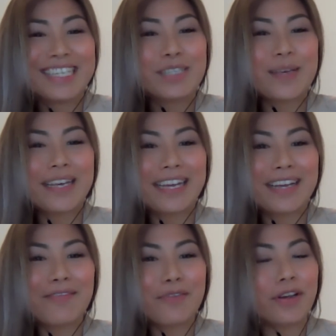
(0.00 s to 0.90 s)

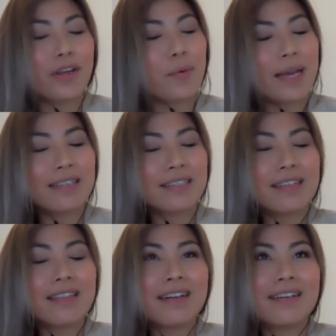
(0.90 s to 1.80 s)
speaking for your
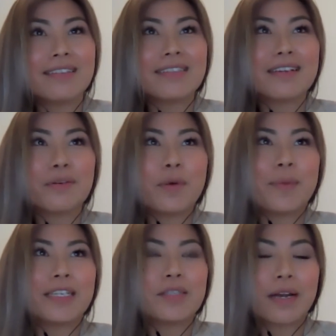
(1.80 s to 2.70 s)
magazine that is
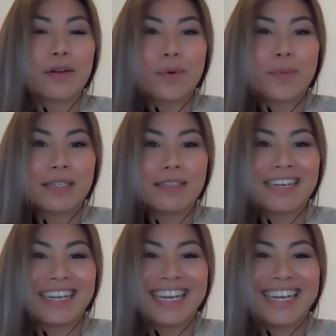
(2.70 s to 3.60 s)
Women Inspire
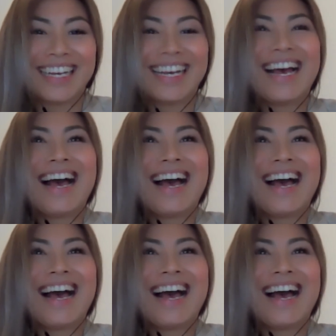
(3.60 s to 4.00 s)
Women,